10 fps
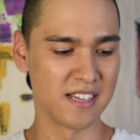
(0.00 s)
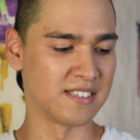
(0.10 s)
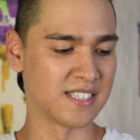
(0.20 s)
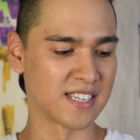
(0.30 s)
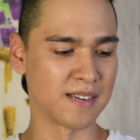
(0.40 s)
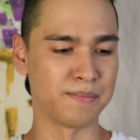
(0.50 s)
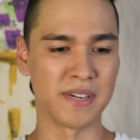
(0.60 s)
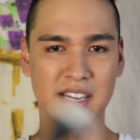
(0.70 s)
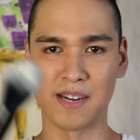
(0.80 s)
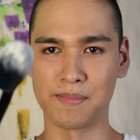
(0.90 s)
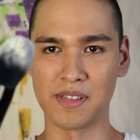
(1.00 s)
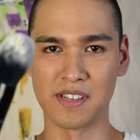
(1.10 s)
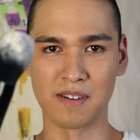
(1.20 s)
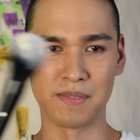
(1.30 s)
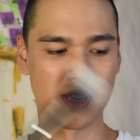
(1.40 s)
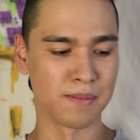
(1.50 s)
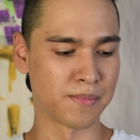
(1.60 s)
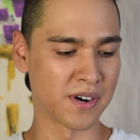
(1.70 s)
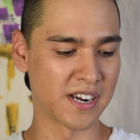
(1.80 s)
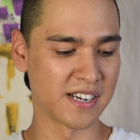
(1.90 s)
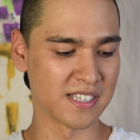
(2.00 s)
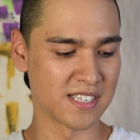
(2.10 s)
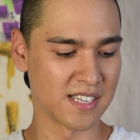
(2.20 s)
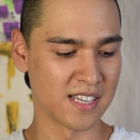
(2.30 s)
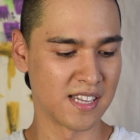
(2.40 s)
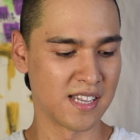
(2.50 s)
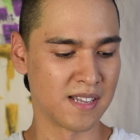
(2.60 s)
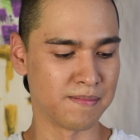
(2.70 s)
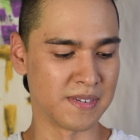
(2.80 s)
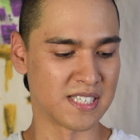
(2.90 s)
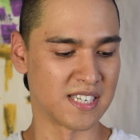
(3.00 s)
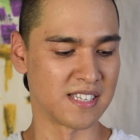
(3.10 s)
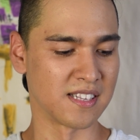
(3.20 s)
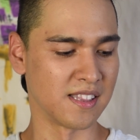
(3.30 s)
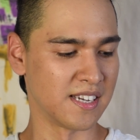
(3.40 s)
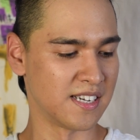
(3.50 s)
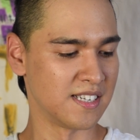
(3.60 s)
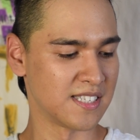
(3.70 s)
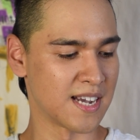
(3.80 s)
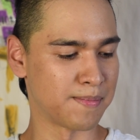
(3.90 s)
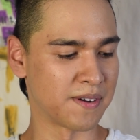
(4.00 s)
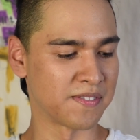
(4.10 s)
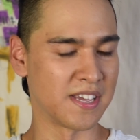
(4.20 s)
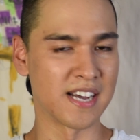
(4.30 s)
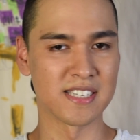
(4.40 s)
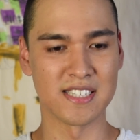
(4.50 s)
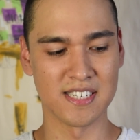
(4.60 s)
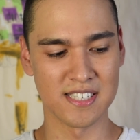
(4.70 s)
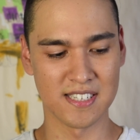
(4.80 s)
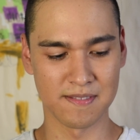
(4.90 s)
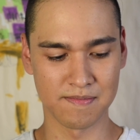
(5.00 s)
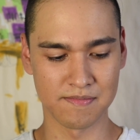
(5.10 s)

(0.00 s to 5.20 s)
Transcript: I'm just gonna pick up a little bit of the product, mix it in the lid, tap off the excess,